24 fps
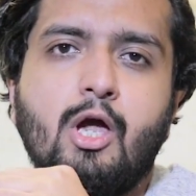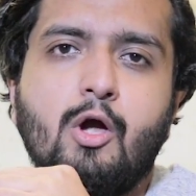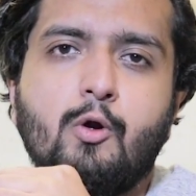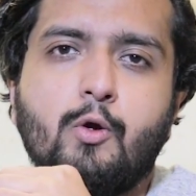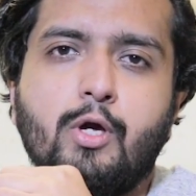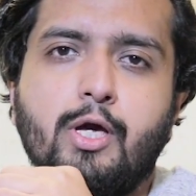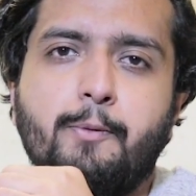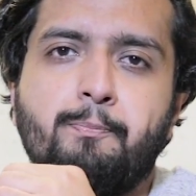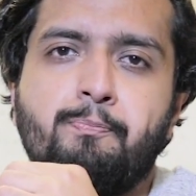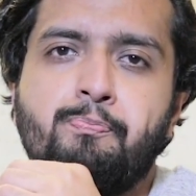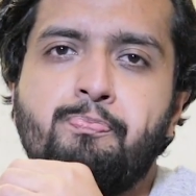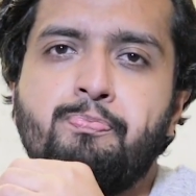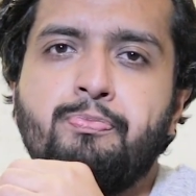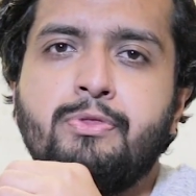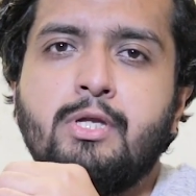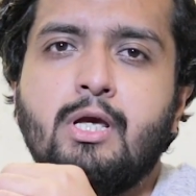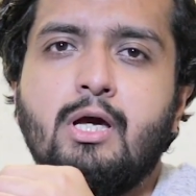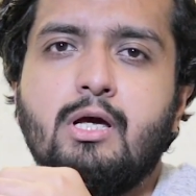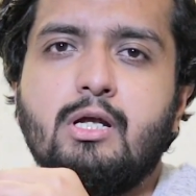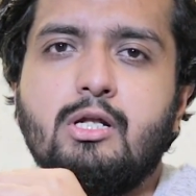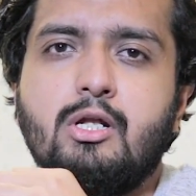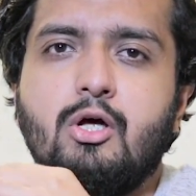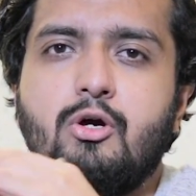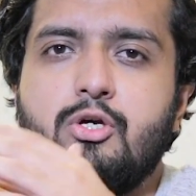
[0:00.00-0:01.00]
Okay,
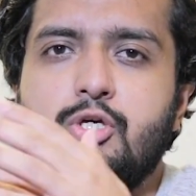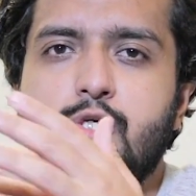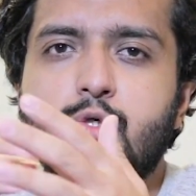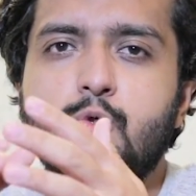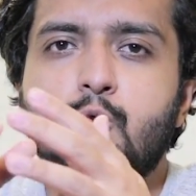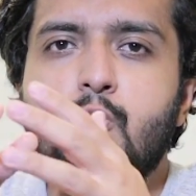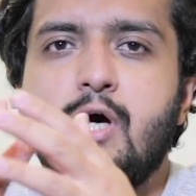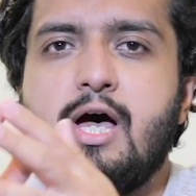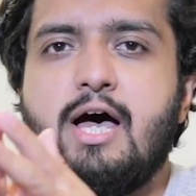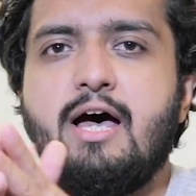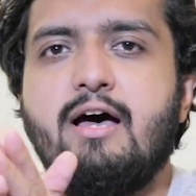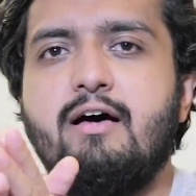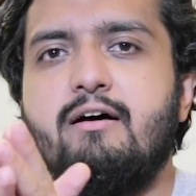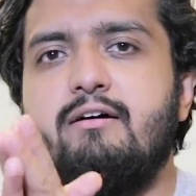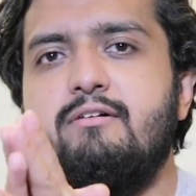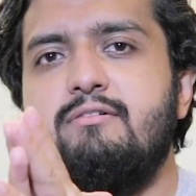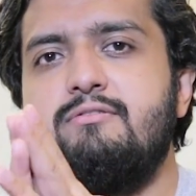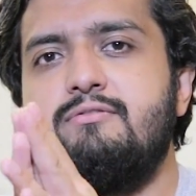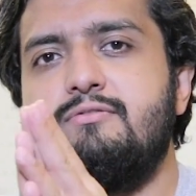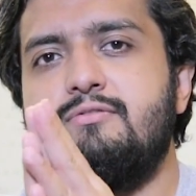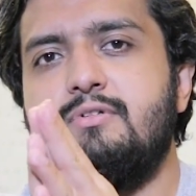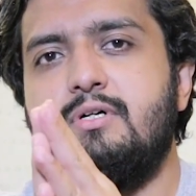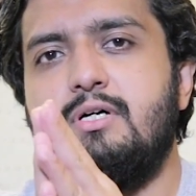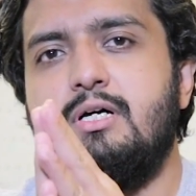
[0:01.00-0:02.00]
now you
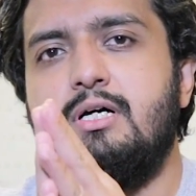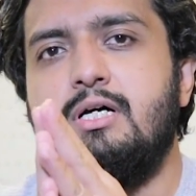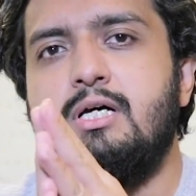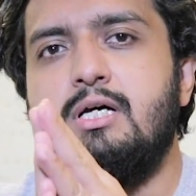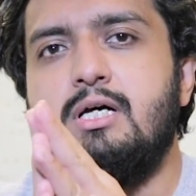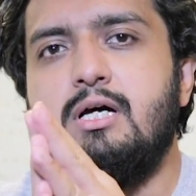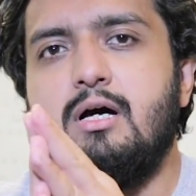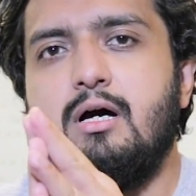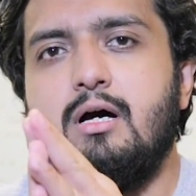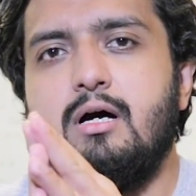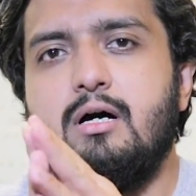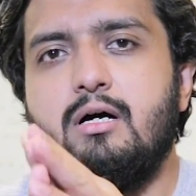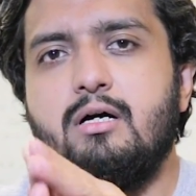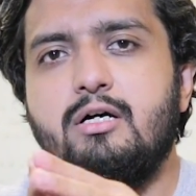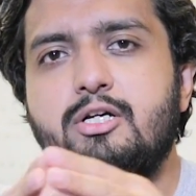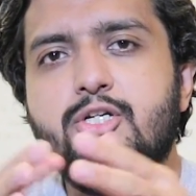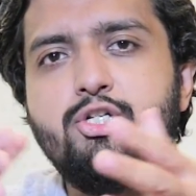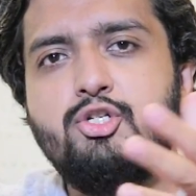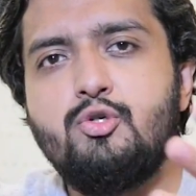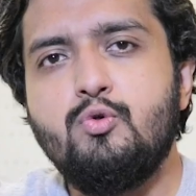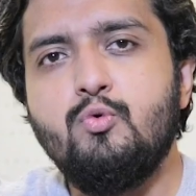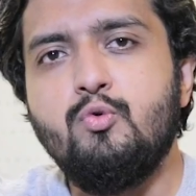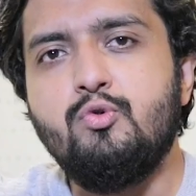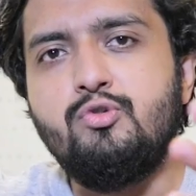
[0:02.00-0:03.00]
have a
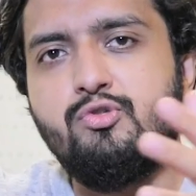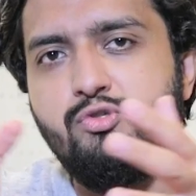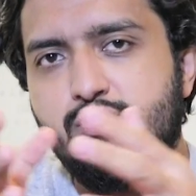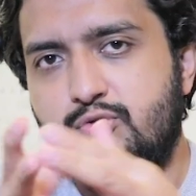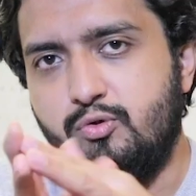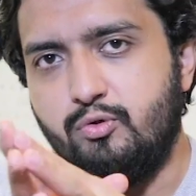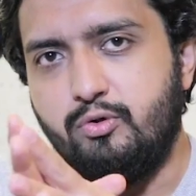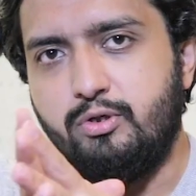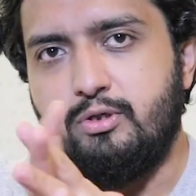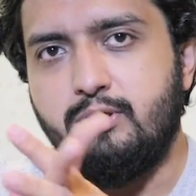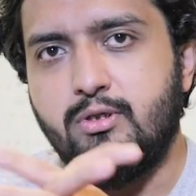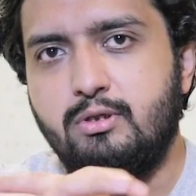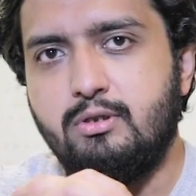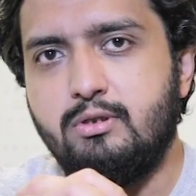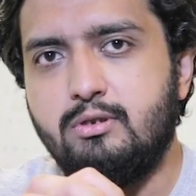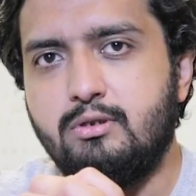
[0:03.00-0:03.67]
shoe store.